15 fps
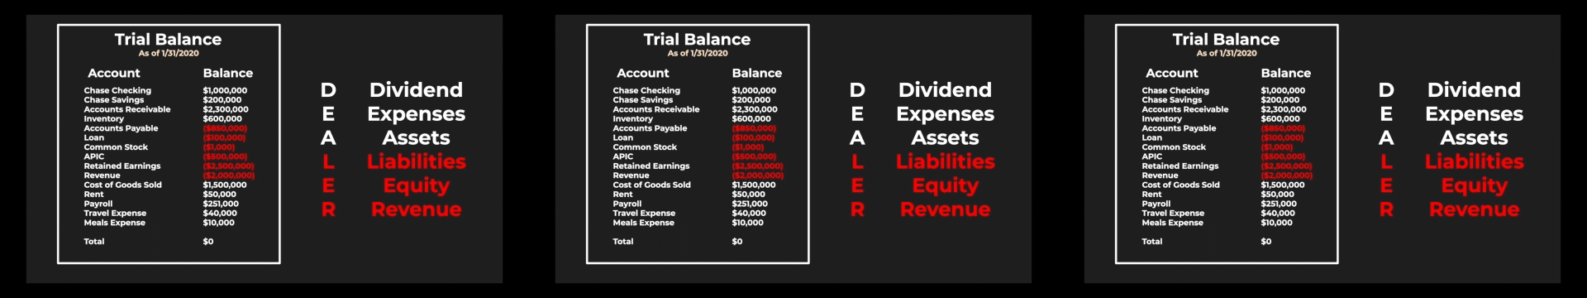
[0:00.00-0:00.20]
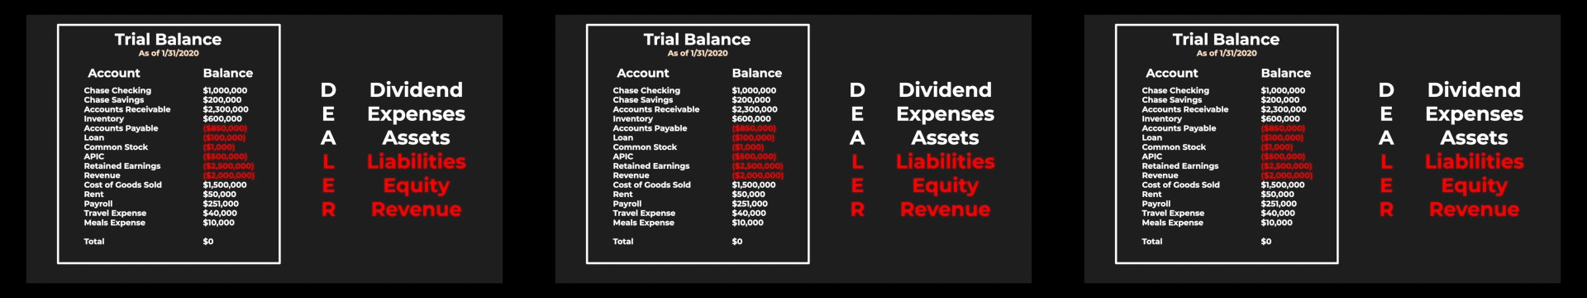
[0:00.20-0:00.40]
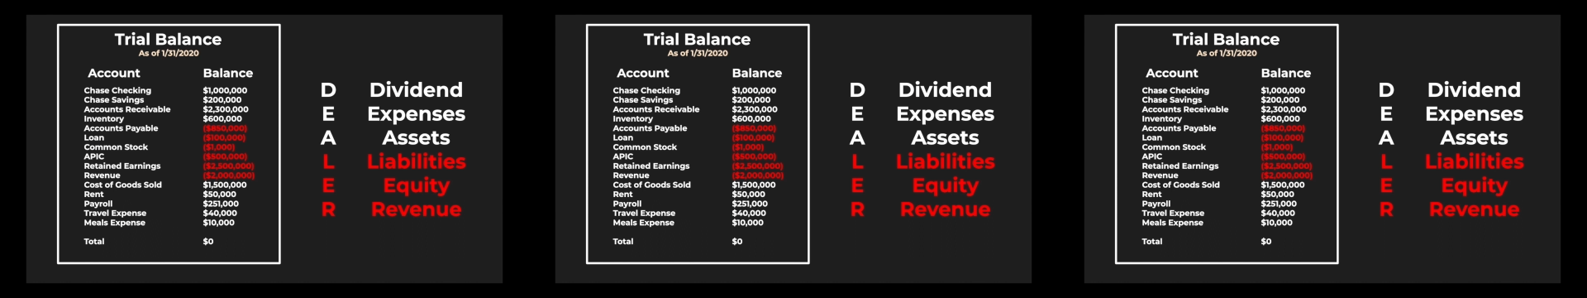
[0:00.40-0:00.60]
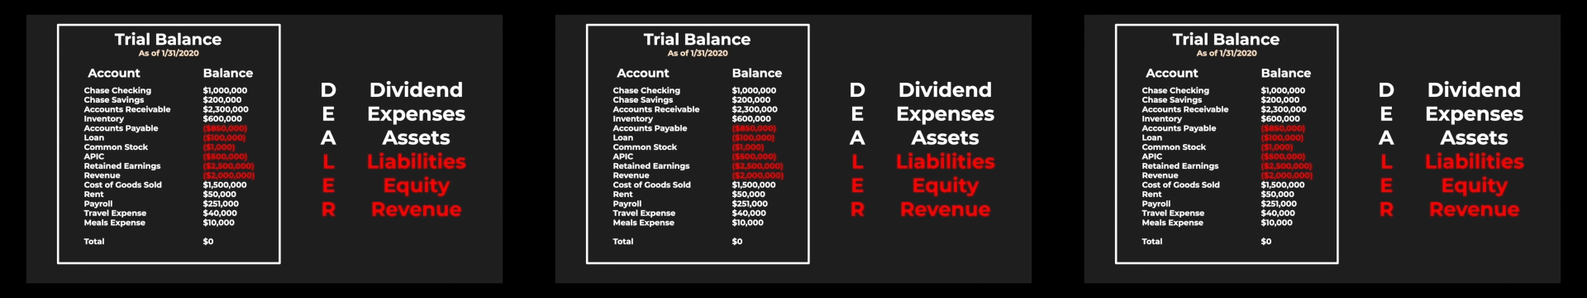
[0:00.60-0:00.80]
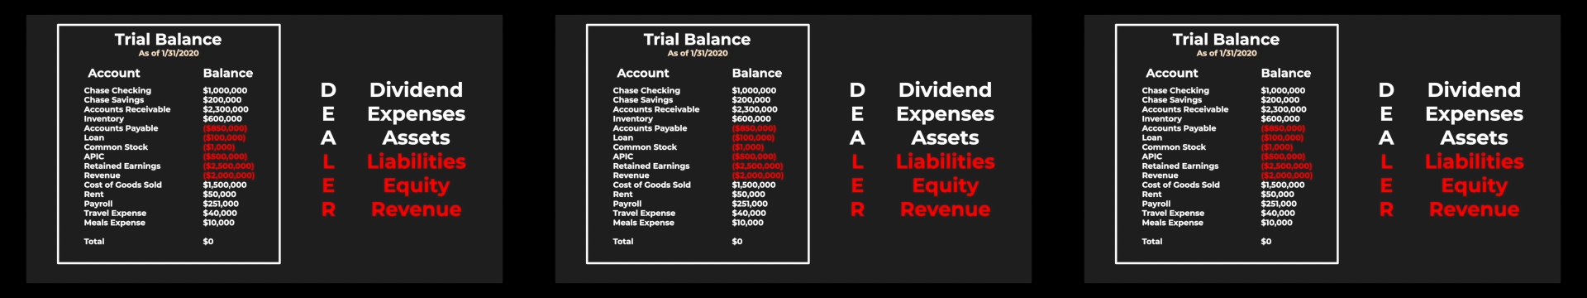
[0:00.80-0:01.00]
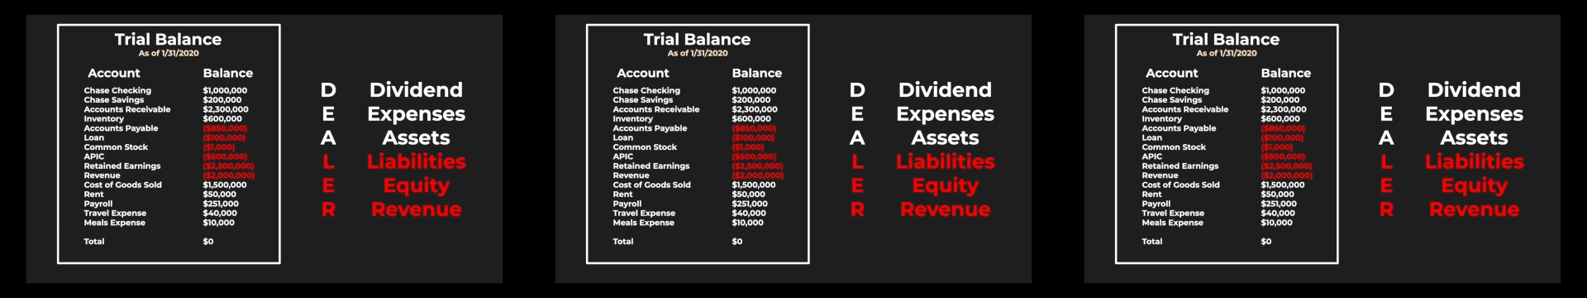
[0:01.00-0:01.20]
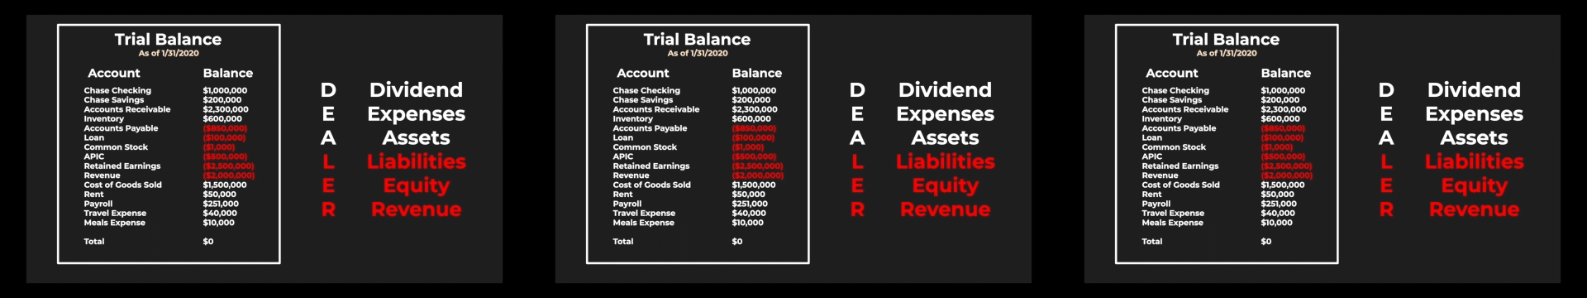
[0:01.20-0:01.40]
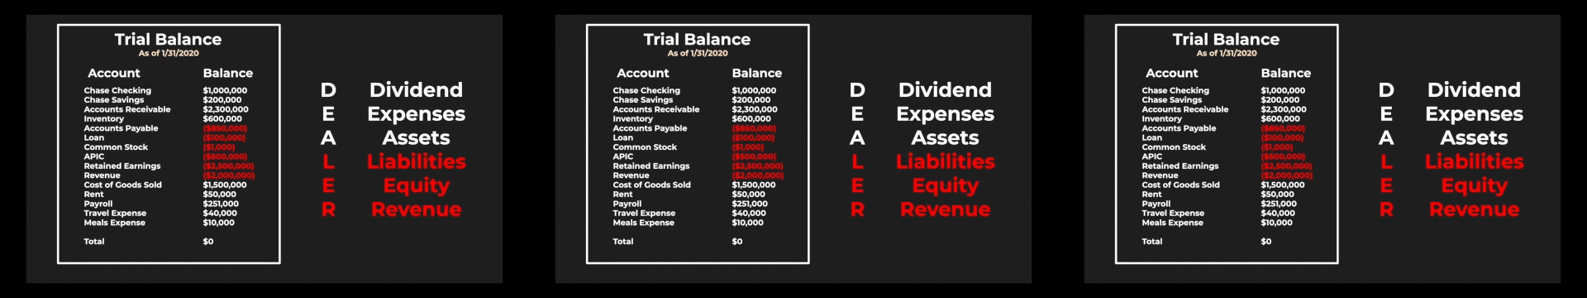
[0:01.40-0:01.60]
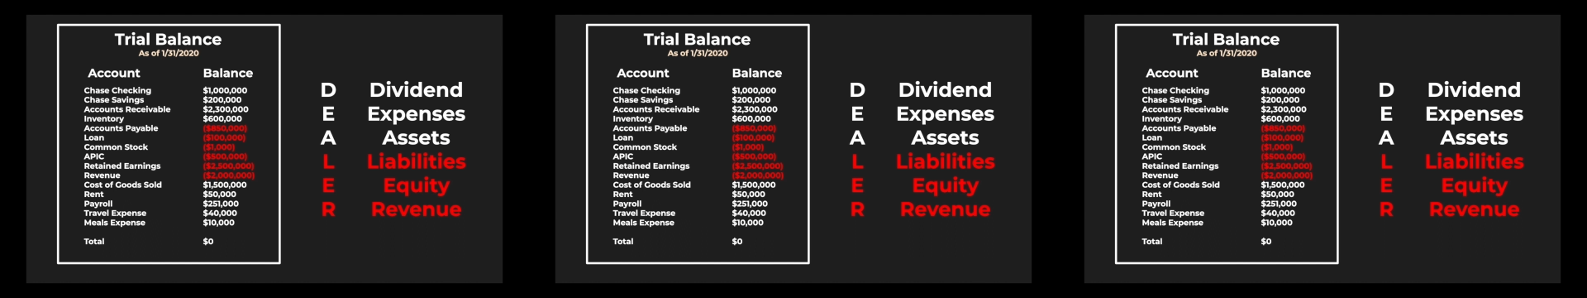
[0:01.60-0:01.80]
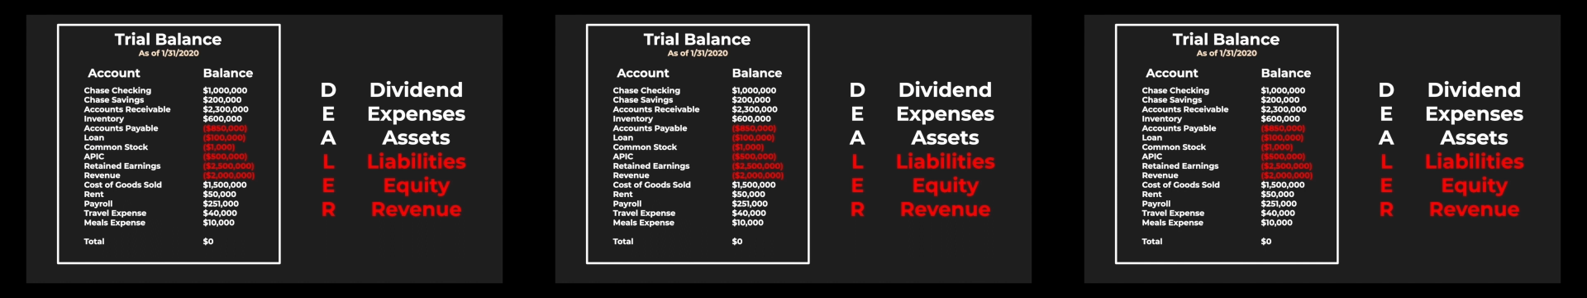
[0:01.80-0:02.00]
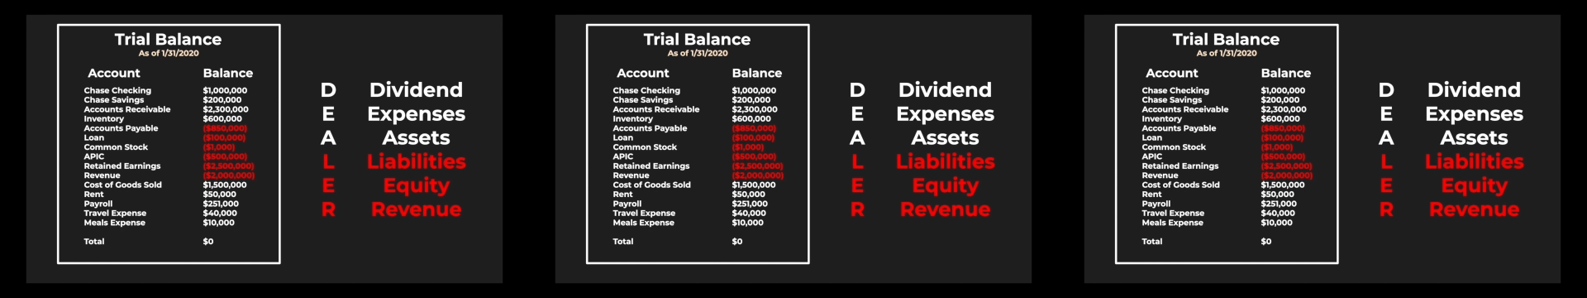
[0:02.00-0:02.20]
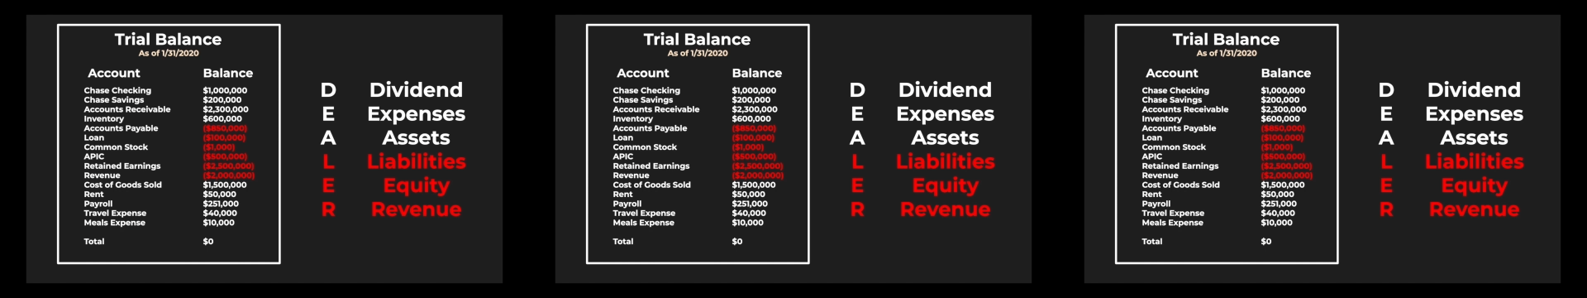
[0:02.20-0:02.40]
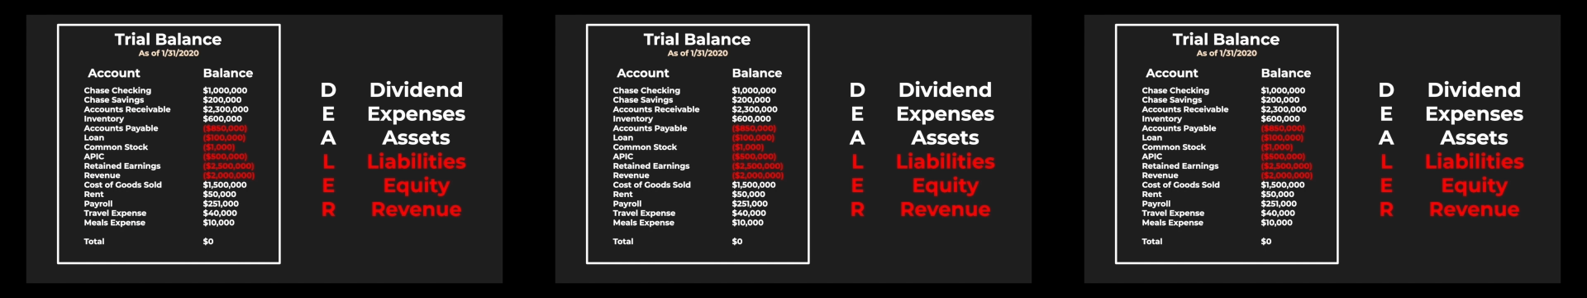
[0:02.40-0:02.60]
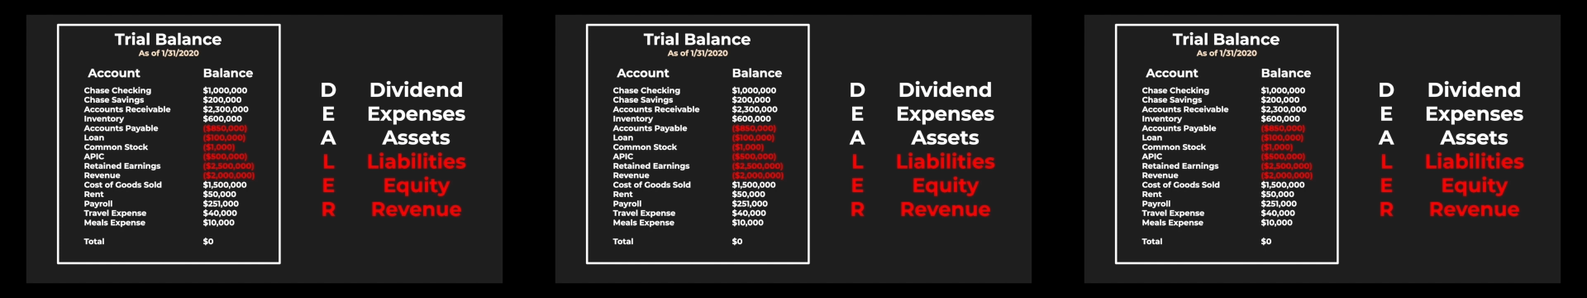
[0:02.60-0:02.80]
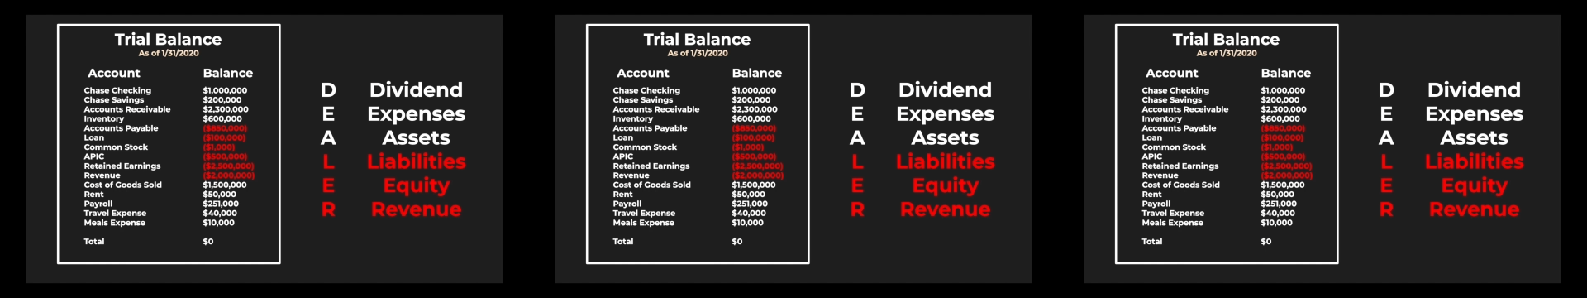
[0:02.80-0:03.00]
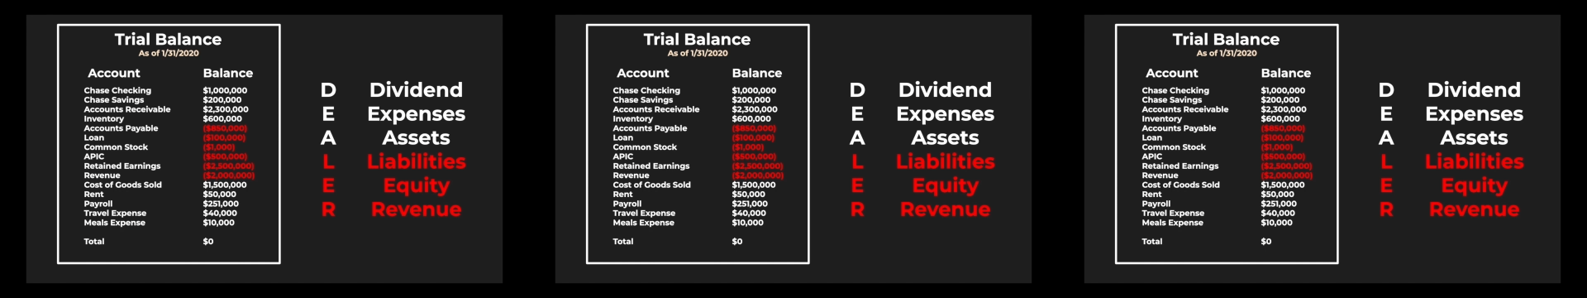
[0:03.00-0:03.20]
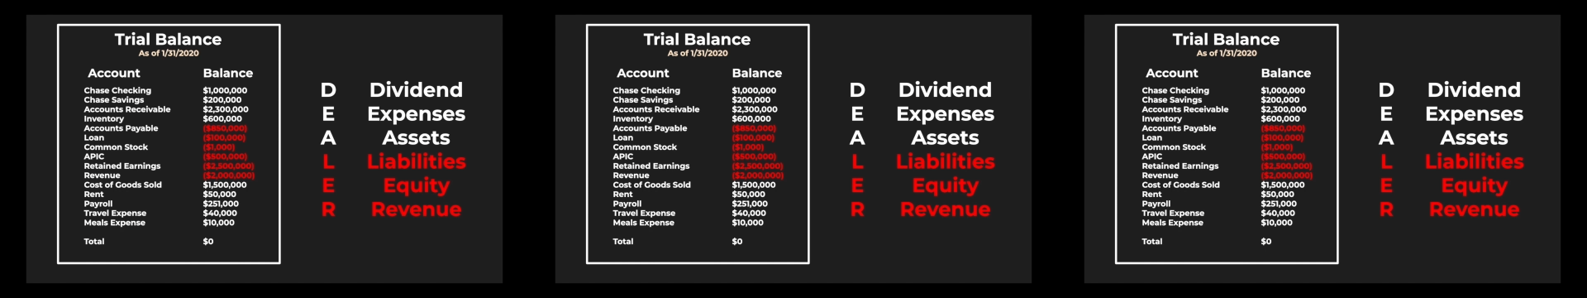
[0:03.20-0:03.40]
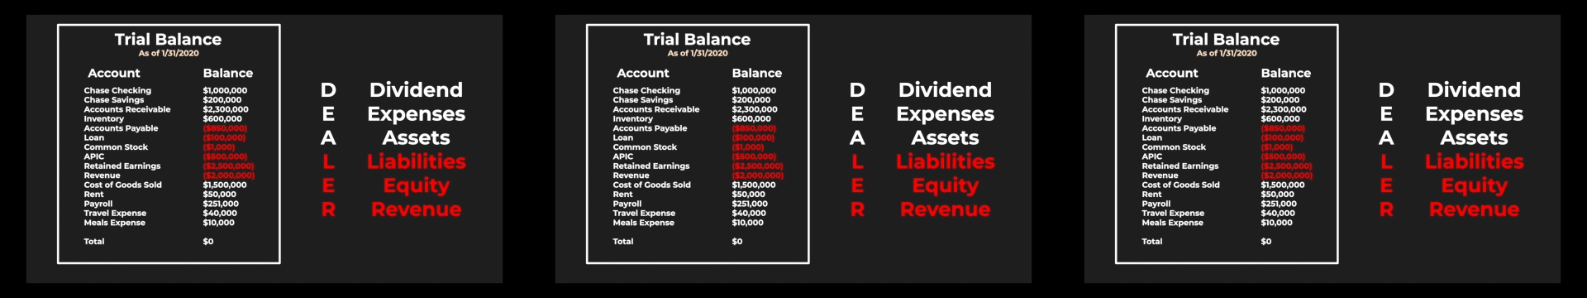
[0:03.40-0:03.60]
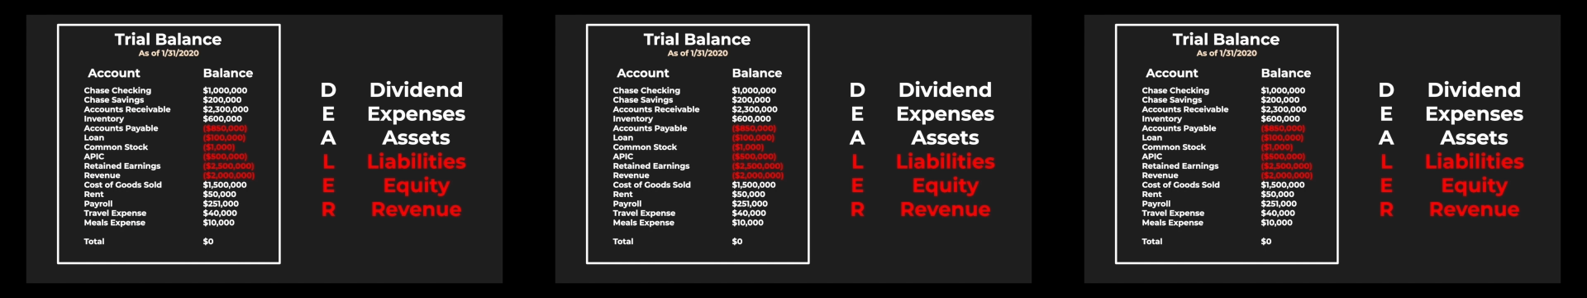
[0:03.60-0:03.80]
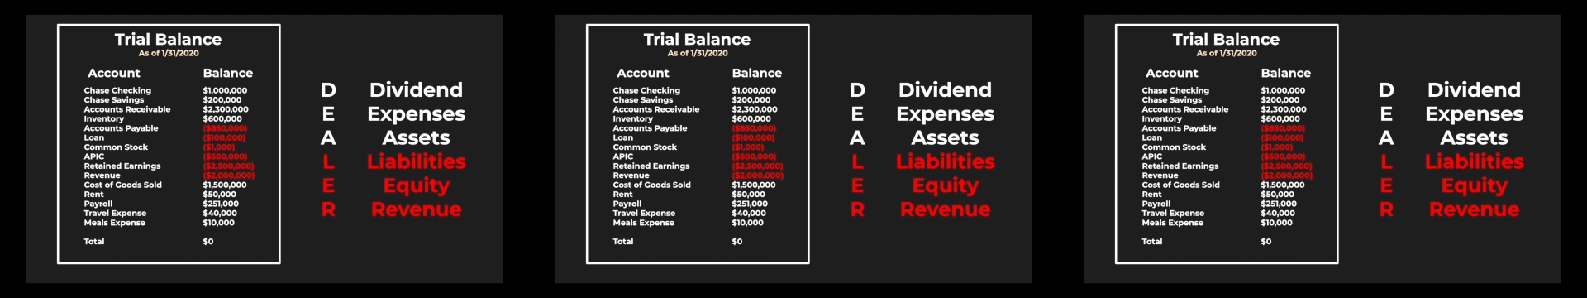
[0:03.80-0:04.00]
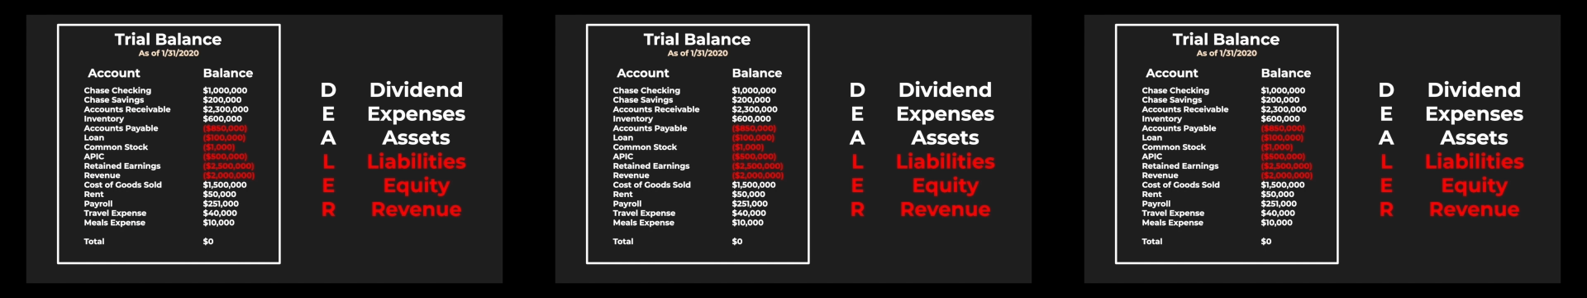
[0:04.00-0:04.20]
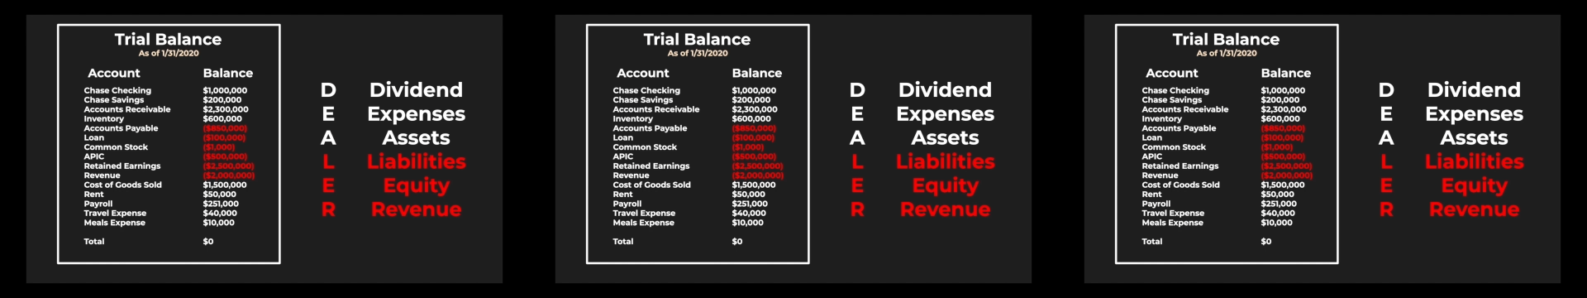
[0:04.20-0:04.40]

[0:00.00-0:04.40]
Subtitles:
No face is visible, so there are no lips to read.